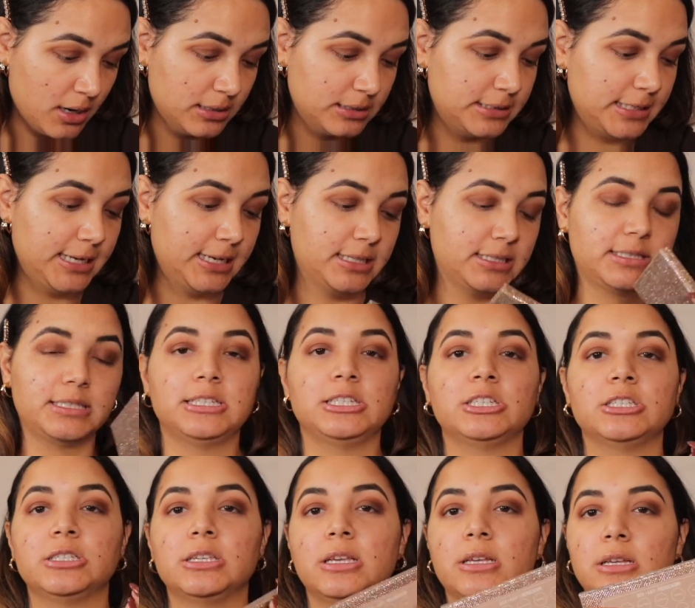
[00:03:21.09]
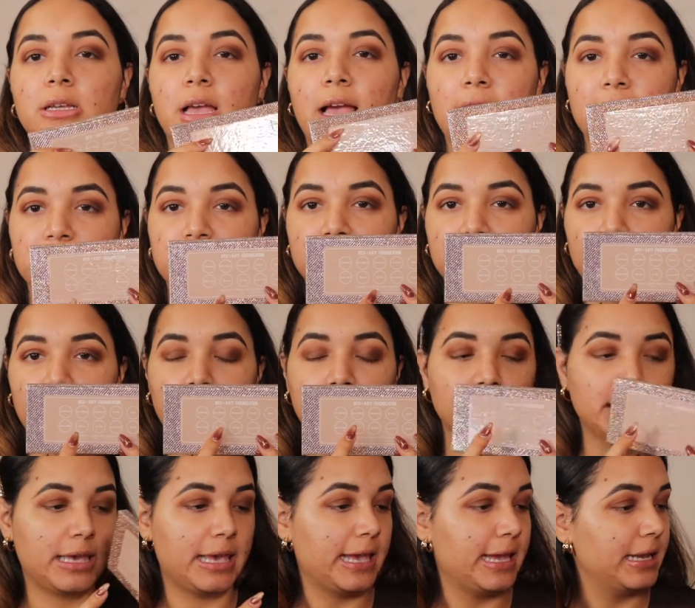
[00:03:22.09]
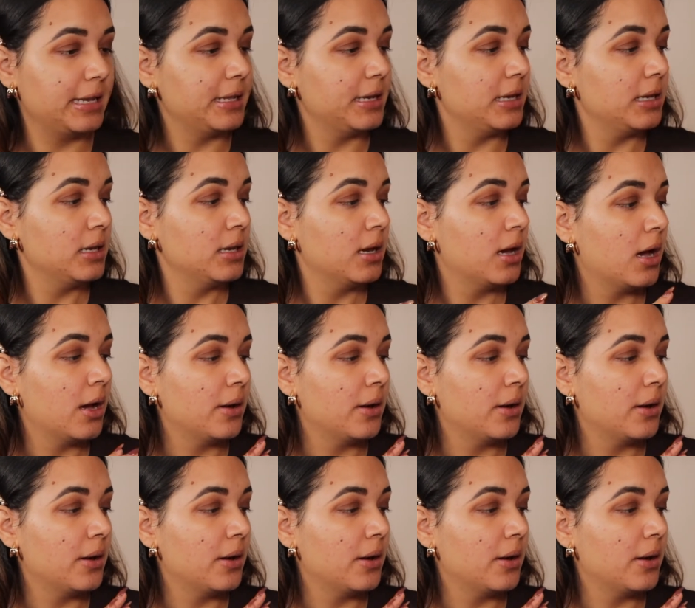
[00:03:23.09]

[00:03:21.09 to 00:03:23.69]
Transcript: Daisy X Katie